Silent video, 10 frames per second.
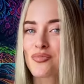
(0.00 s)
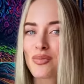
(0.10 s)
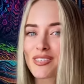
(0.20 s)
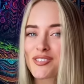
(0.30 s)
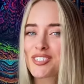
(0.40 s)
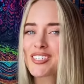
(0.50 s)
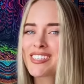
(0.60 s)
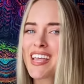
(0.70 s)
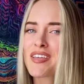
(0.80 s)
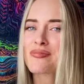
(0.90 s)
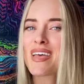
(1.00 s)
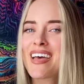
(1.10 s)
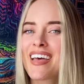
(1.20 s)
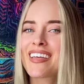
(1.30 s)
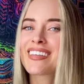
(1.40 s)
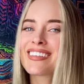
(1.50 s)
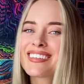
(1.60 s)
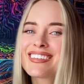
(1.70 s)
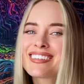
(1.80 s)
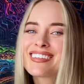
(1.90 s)
Mr.
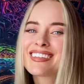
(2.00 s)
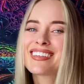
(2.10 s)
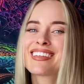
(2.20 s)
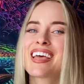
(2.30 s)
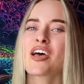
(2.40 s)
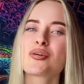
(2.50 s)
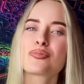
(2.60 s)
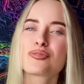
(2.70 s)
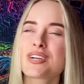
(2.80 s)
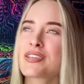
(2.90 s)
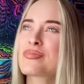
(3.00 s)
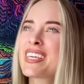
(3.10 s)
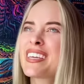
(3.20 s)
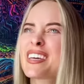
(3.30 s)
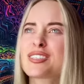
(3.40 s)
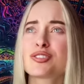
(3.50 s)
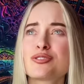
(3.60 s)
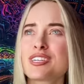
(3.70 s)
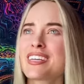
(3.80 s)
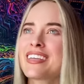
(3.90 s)
Sandman, bring me a
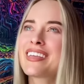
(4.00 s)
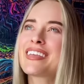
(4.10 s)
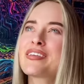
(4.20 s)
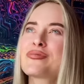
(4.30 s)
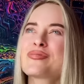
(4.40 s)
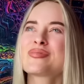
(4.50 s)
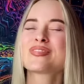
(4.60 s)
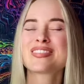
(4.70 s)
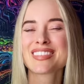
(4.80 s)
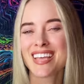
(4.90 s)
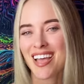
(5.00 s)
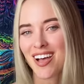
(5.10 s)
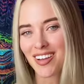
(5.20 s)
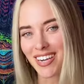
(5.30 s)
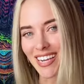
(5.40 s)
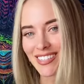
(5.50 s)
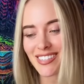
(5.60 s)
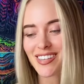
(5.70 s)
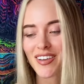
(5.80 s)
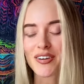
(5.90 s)
dream. All right,
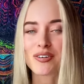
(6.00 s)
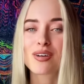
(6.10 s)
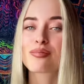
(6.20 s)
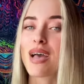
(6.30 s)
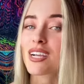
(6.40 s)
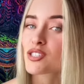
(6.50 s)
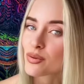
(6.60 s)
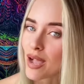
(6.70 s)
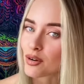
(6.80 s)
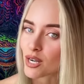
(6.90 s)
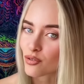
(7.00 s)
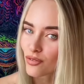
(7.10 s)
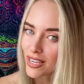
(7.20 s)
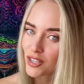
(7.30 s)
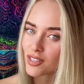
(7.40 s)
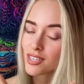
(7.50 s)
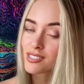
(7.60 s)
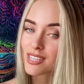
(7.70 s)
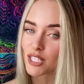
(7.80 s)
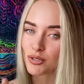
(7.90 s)
so back to our regular
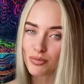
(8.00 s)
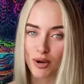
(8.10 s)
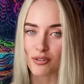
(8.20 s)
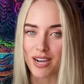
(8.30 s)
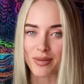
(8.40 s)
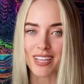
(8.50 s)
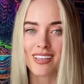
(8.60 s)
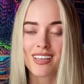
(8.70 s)
scheduled programming.